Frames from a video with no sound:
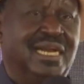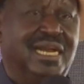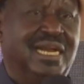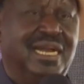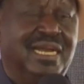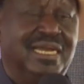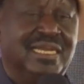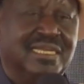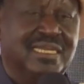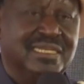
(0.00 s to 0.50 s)

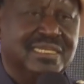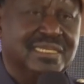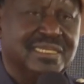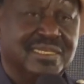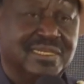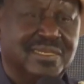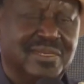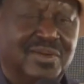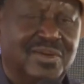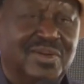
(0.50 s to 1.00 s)
and
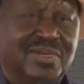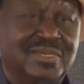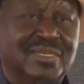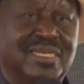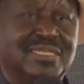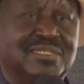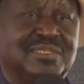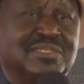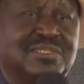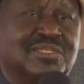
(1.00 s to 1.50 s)

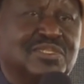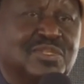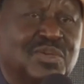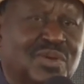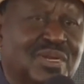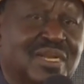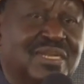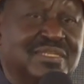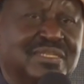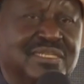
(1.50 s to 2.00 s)
organized
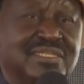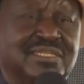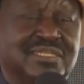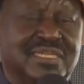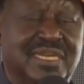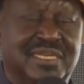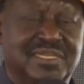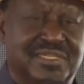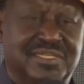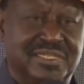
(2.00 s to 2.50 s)
soccer in this
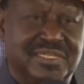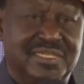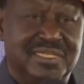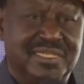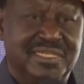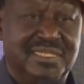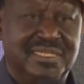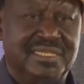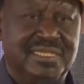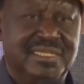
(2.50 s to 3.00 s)
country.
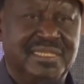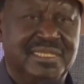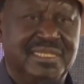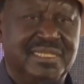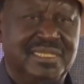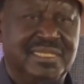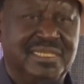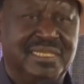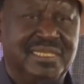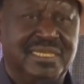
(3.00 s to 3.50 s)

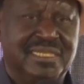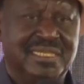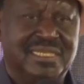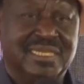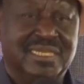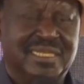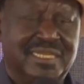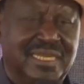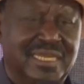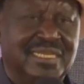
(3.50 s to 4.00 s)

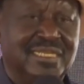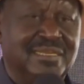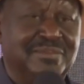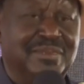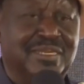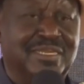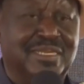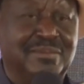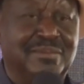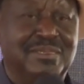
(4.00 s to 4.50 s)
That Kenya
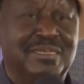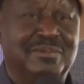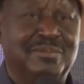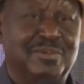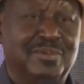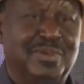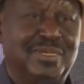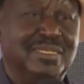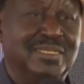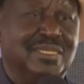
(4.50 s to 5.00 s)
became number
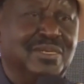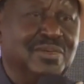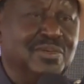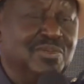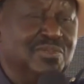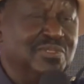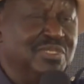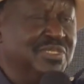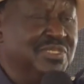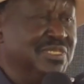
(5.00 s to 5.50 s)
one in the
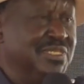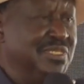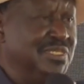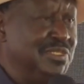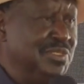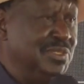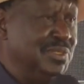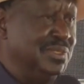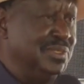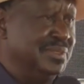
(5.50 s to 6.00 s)
whole of this
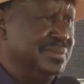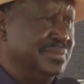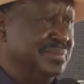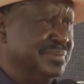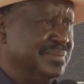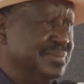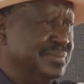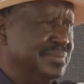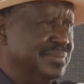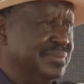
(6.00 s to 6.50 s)
region.
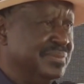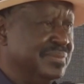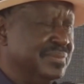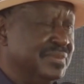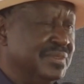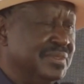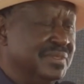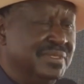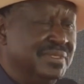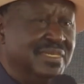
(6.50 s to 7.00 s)

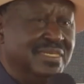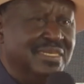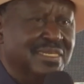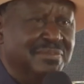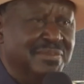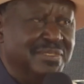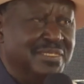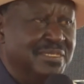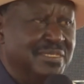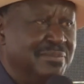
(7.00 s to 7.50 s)
Kenneth
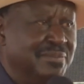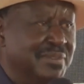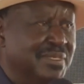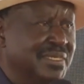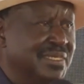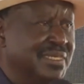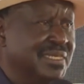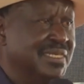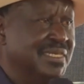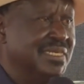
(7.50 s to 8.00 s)
Matiba.
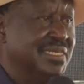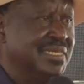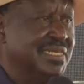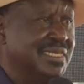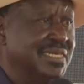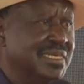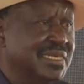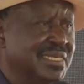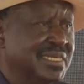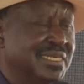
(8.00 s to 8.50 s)

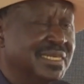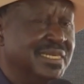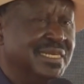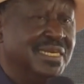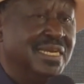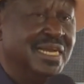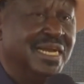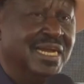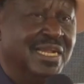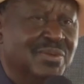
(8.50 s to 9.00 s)

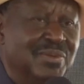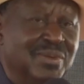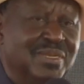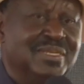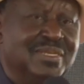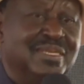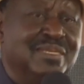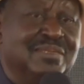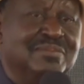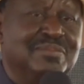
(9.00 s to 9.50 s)
And when
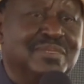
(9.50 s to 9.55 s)
Kenneth